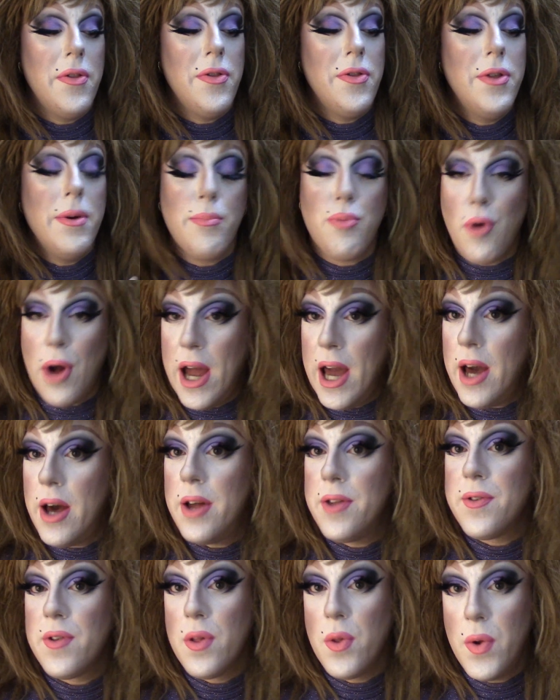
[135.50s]
the
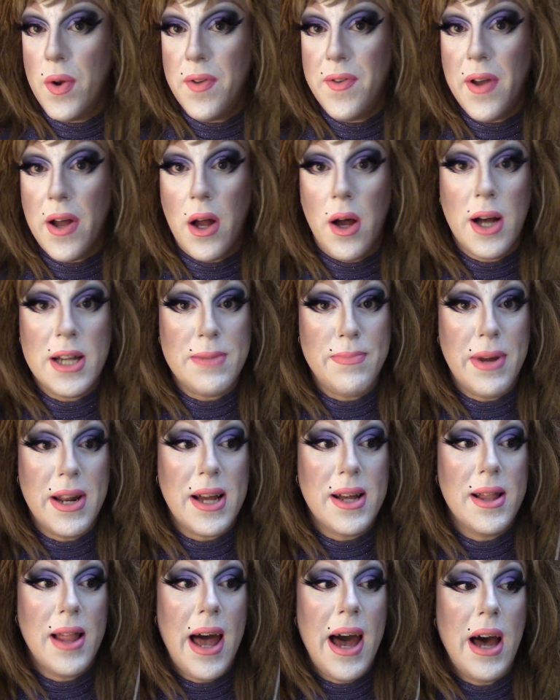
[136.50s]
brand LunatiCK
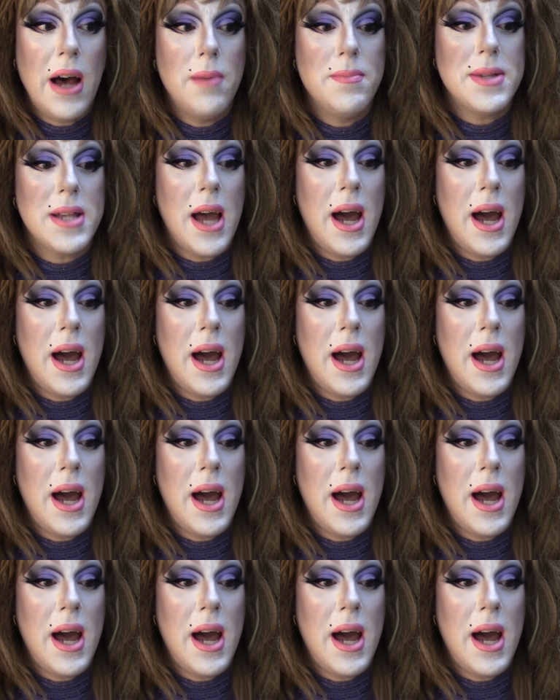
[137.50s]
Cosmetic Labs